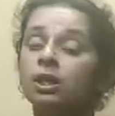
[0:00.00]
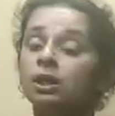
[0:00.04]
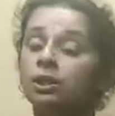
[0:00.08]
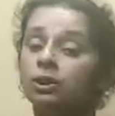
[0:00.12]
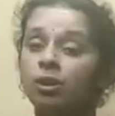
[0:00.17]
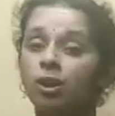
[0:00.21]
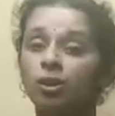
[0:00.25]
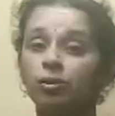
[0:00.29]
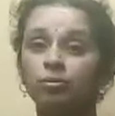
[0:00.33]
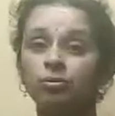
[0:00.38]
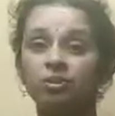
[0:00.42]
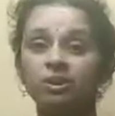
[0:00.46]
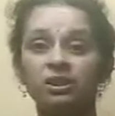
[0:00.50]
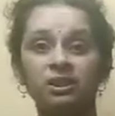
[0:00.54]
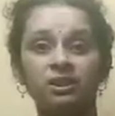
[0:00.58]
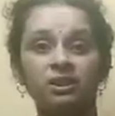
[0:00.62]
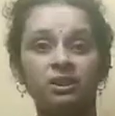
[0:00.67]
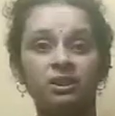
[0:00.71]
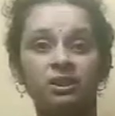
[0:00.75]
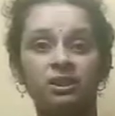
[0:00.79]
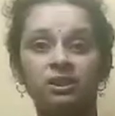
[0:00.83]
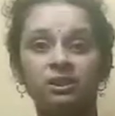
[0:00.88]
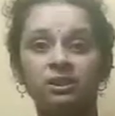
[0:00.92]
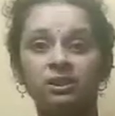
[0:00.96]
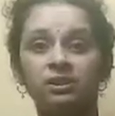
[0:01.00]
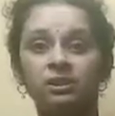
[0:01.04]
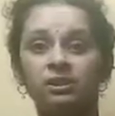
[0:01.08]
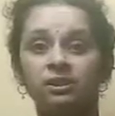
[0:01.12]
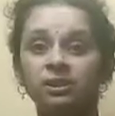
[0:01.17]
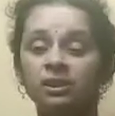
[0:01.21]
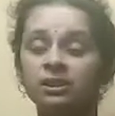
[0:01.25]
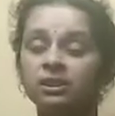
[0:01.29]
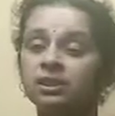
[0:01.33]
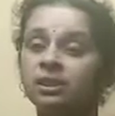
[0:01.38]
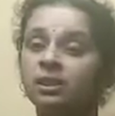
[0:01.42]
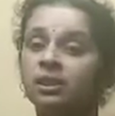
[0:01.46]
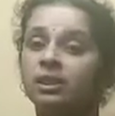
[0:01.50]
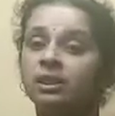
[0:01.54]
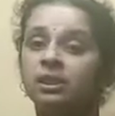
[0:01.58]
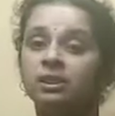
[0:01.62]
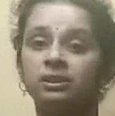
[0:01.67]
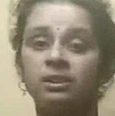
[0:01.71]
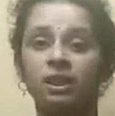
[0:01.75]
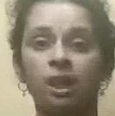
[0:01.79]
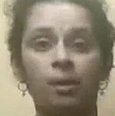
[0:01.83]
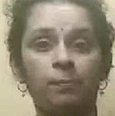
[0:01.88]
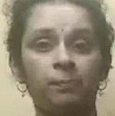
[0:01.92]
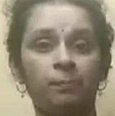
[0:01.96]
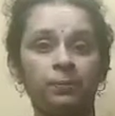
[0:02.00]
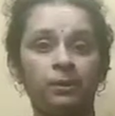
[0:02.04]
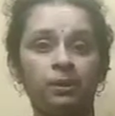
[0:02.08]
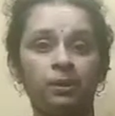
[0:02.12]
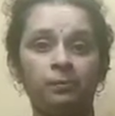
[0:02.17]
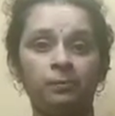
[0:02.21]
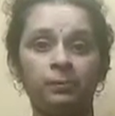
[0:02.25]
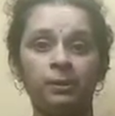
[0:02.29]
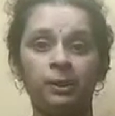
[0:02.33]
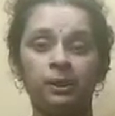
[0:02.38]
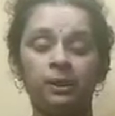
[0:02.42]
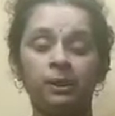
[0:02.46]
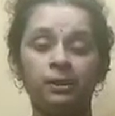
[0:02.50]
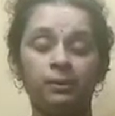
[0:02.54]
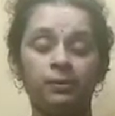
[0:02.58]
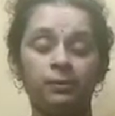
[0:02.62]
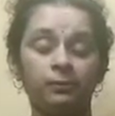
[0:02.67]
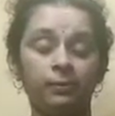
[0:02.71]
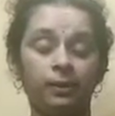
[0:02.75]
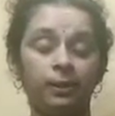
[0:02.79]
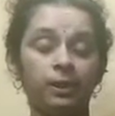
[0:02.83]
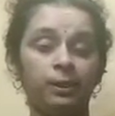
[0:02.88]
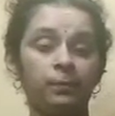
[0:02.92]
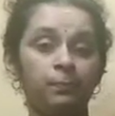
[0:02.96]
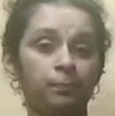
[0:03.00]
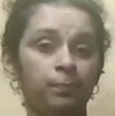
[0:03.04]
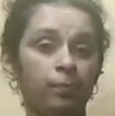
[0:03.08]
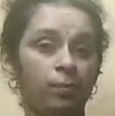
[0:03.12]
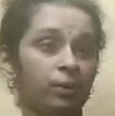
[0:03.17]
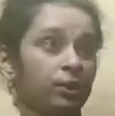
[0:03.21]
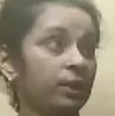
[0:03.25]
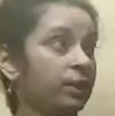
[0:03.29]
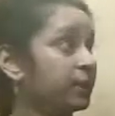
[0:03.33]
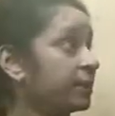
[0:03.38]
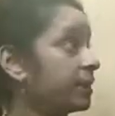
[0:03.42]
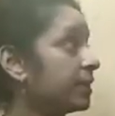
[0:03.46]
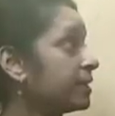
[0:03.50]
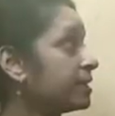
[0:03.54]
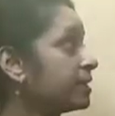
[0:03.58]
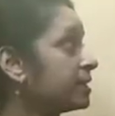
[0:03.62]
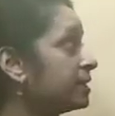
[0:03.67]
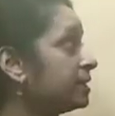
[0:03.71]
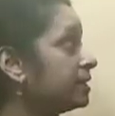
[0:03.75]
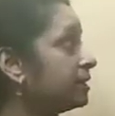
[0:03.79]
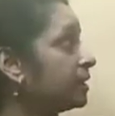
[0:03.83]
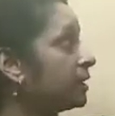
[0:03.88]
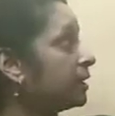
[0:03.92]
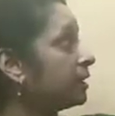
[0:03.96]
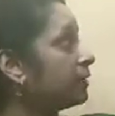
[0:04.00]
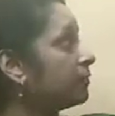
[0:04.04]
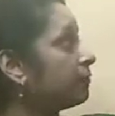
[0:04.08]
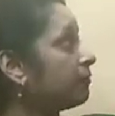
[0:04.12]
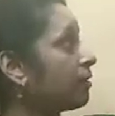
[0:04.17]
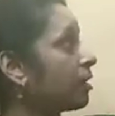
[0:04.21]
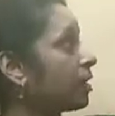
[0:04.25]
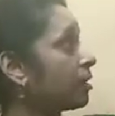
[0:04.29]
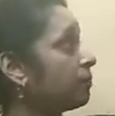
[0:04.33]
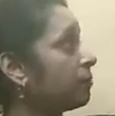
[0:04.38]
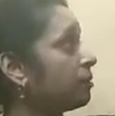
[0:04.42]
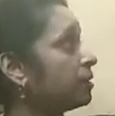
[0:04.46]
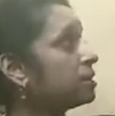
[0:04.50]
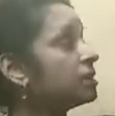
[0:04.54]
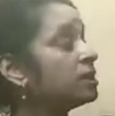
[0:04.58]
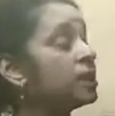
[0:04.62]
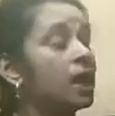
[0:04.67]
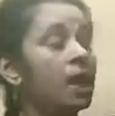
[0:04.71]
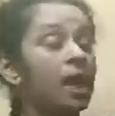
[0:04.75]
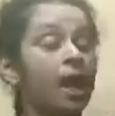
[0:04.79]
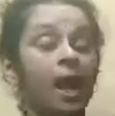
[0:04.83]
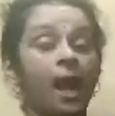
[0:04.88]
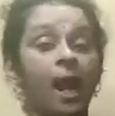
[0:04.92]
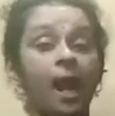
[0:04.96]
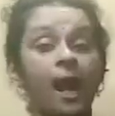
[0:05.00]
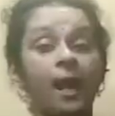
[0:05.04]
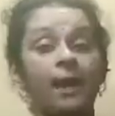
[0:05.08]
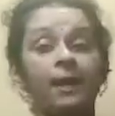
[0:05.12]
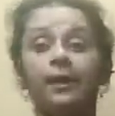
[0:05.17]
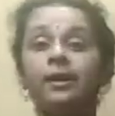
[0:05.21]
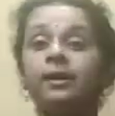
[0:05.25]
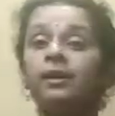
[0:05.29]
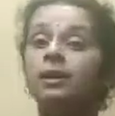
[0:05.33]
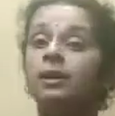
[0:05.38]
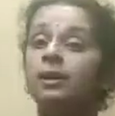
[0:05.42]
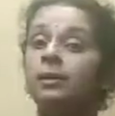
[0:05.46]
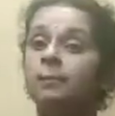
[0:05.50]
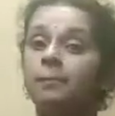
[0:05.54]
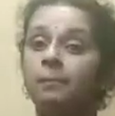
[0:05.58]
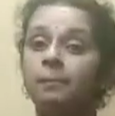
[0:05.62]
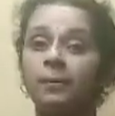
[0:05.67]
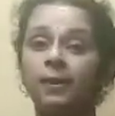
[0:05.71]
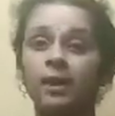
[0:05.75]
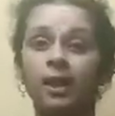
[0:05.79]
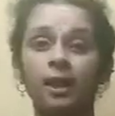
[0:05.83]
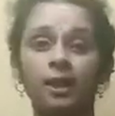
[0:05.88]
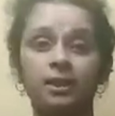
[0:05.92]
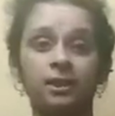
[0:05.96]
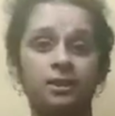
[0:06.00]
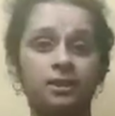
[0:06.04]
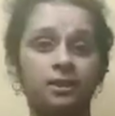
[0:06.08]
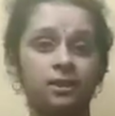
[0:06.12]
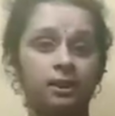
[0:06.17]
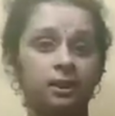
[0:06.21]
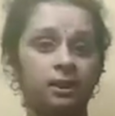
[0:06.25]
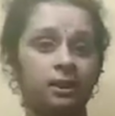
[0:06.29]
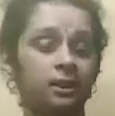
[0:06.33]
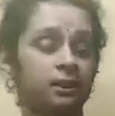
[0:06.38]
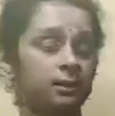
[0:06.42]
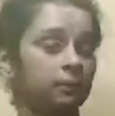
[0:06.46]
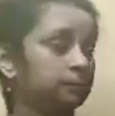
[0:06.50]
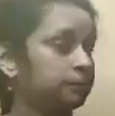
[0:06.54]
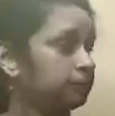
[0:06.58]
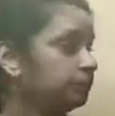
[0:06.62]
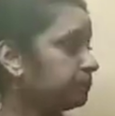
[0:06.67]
We have to discuss in this chapter. Many very important, that is synthetic fibers and plastic.